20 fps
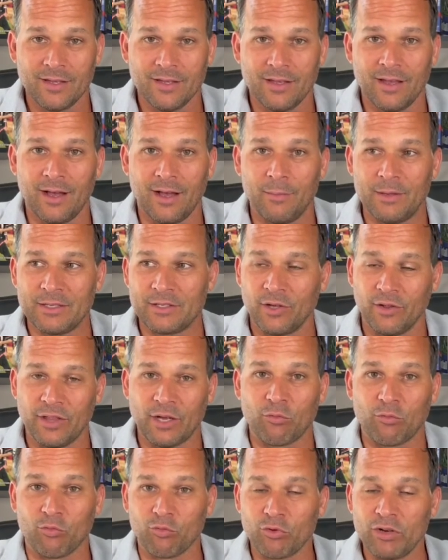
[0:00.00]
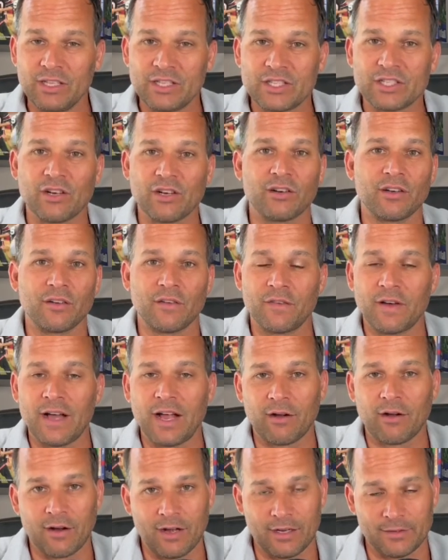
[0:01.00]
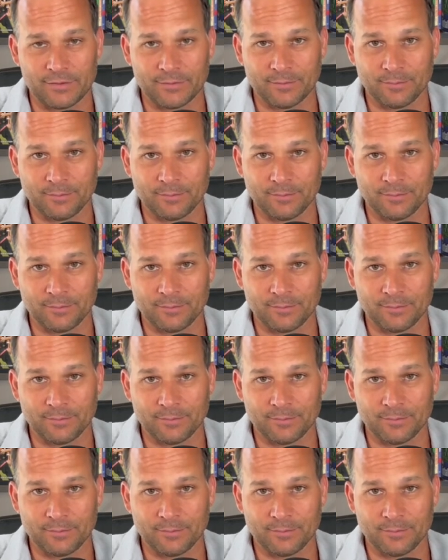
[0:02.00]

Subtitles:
until they're really starting to fire off.